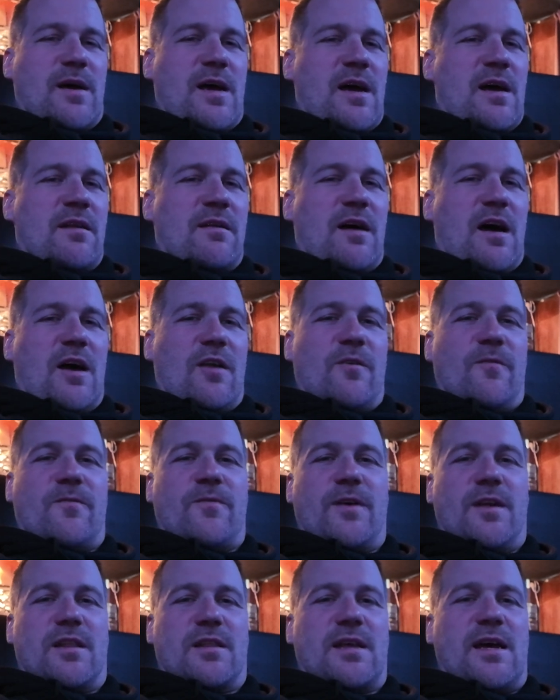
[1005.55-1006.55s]
and I don't
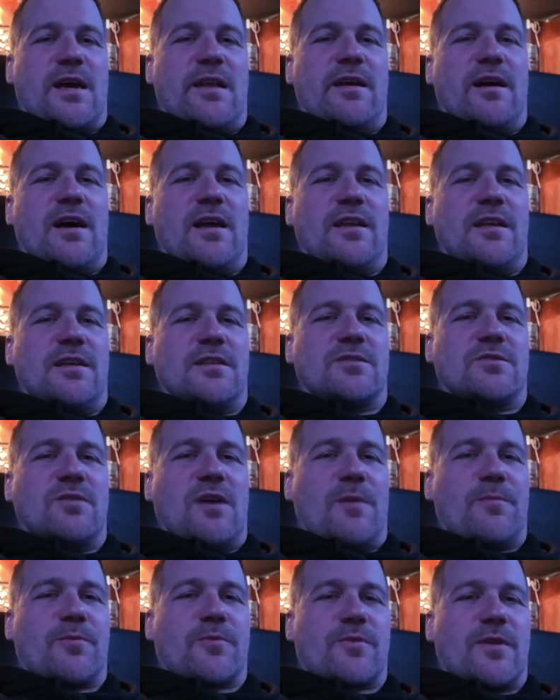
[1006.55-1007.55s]
feel that I need
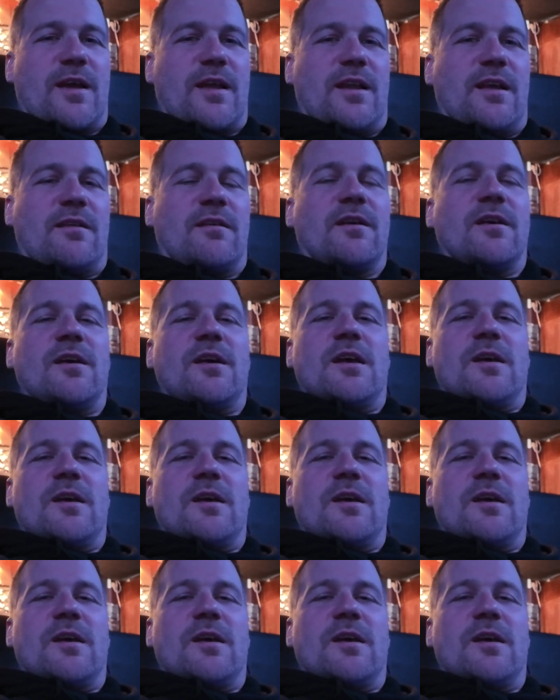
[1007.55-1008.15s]
to upgrade it